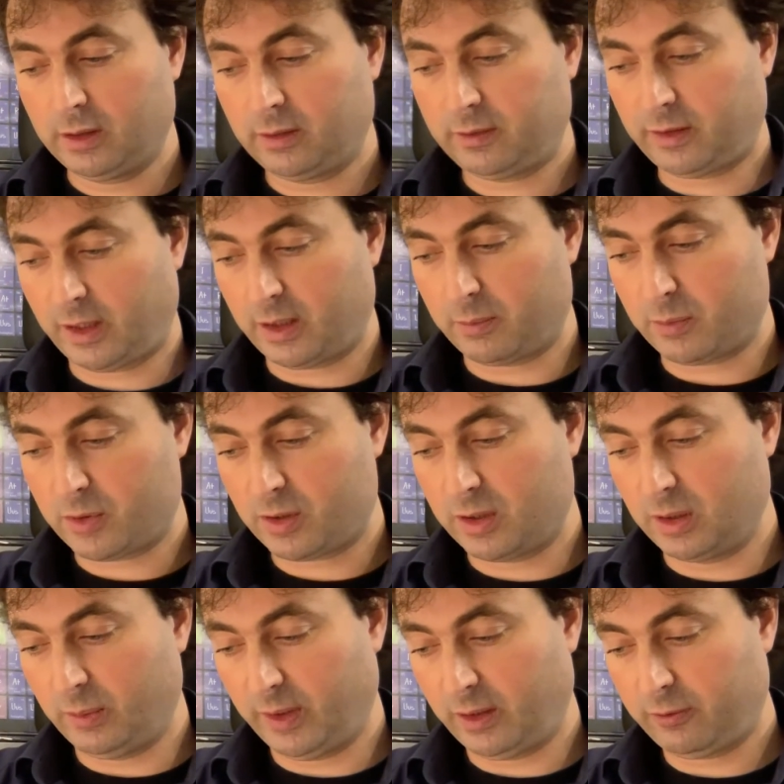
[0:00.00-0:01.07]
times the
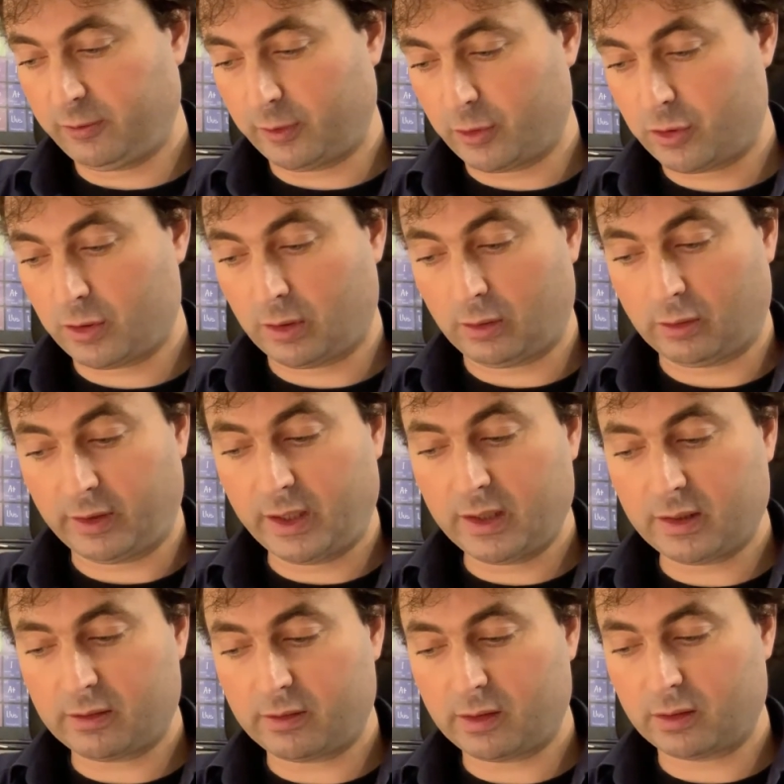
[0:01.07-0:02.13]
wave function or
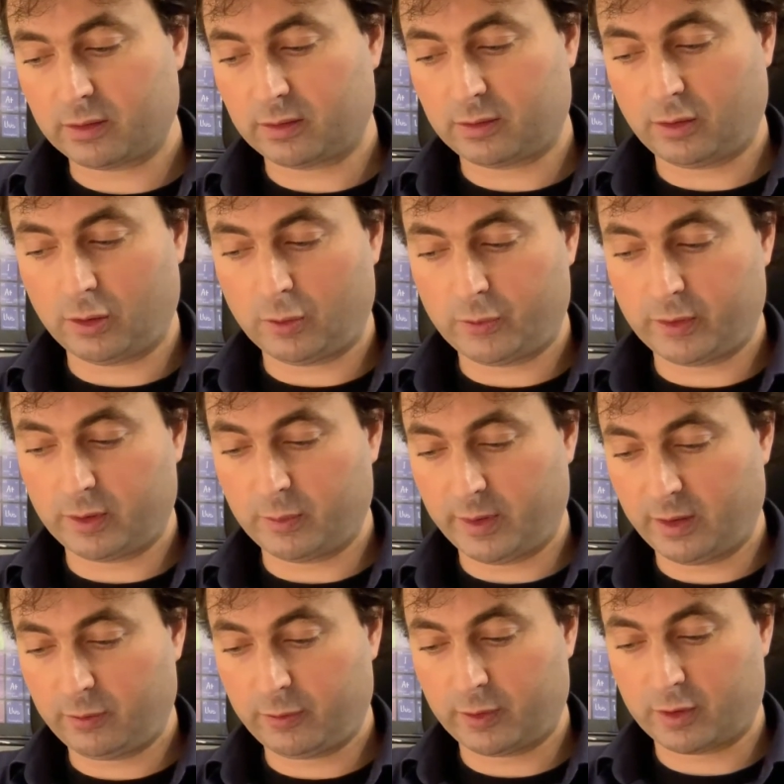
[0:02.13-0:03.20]
integrated over the wave
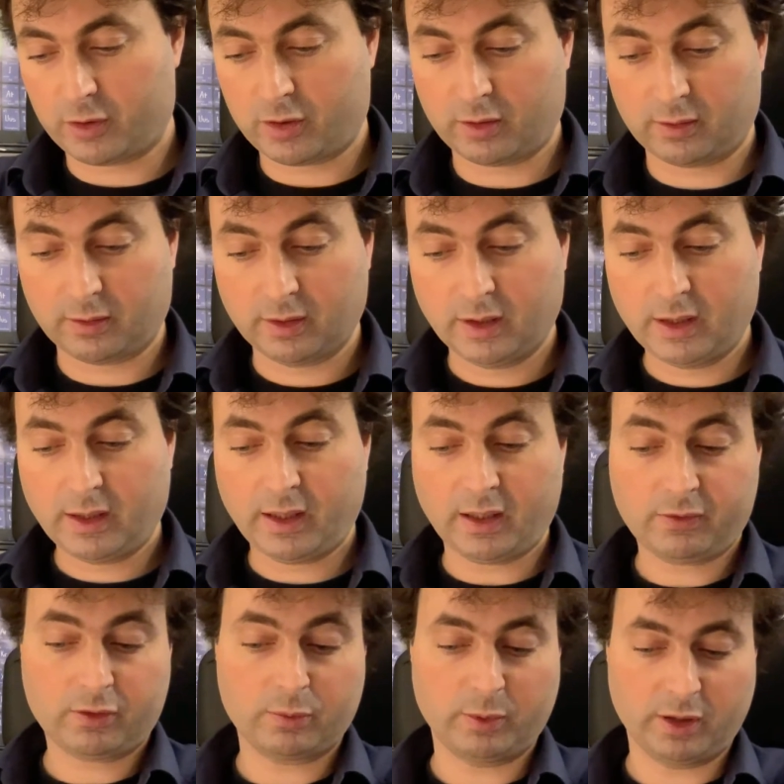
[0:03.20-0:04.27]
function
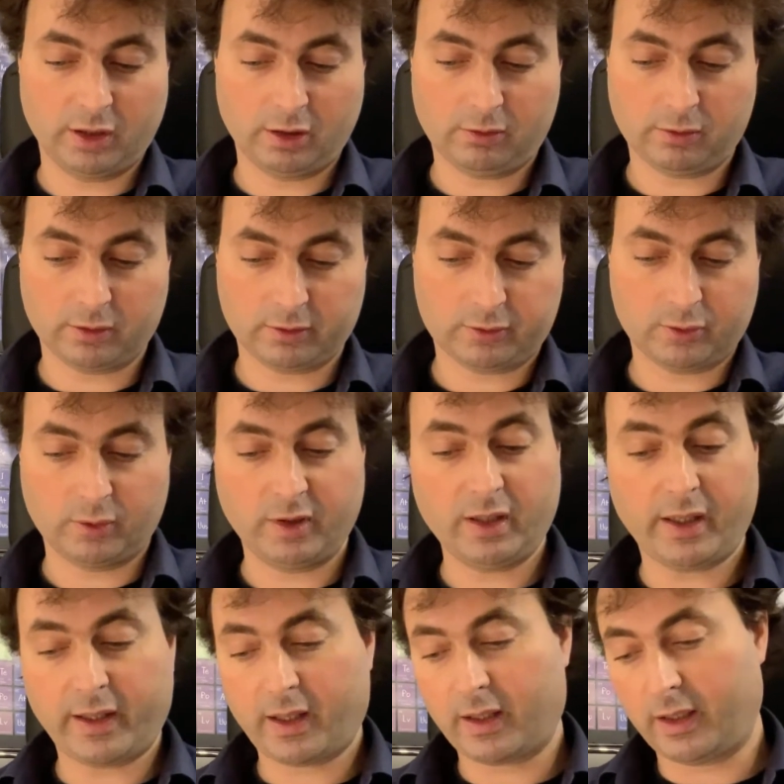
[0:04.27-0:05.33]
have to be equal to the
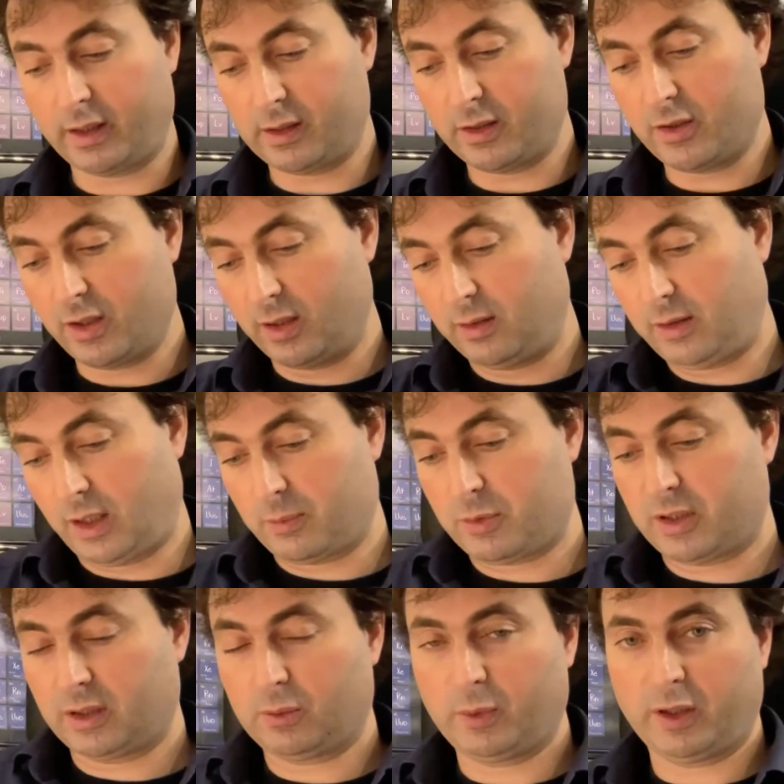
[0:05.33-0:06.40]
eigenenergy times
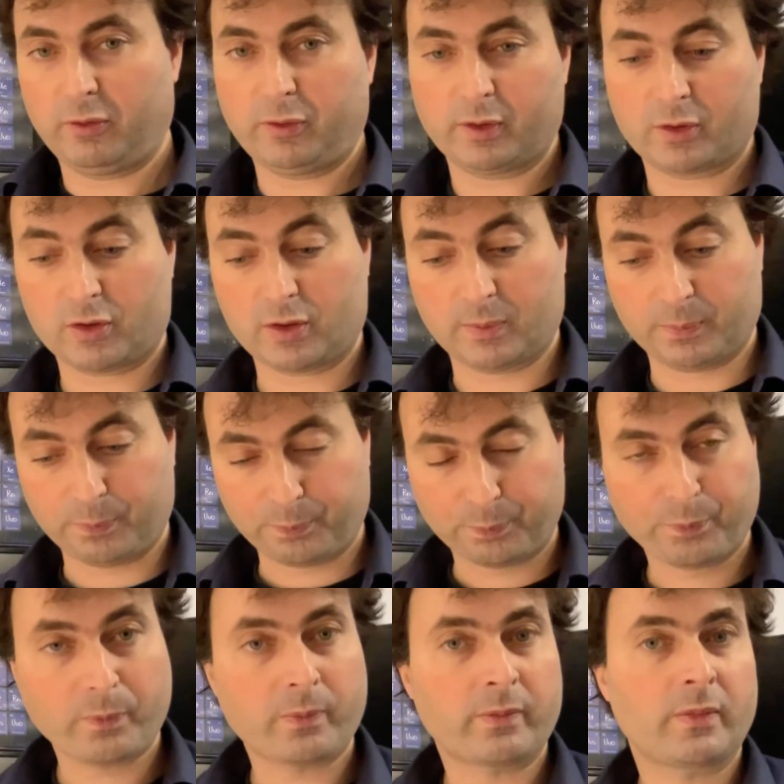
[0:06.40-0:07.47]
that wave function.
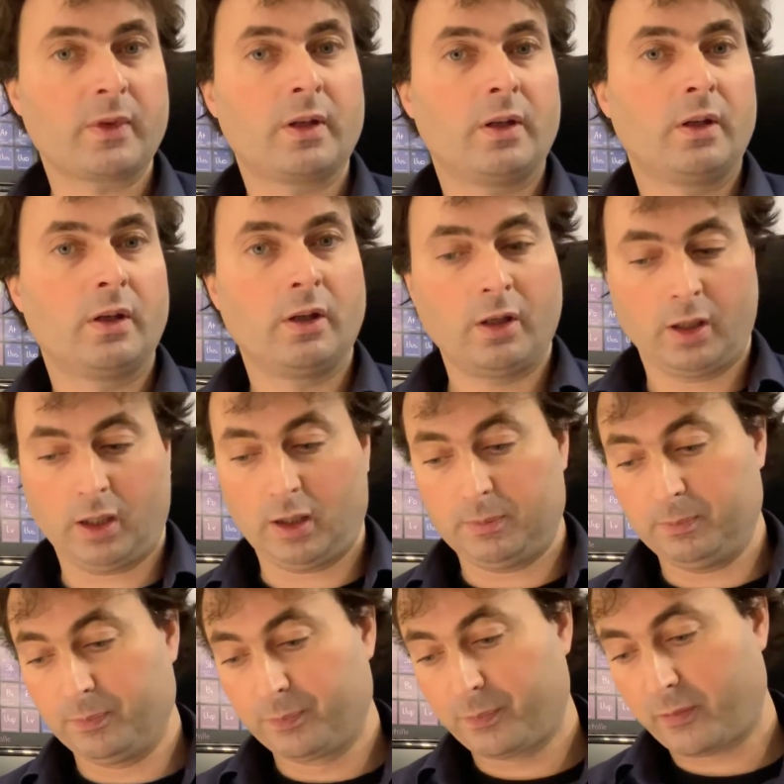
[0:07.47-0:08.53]
And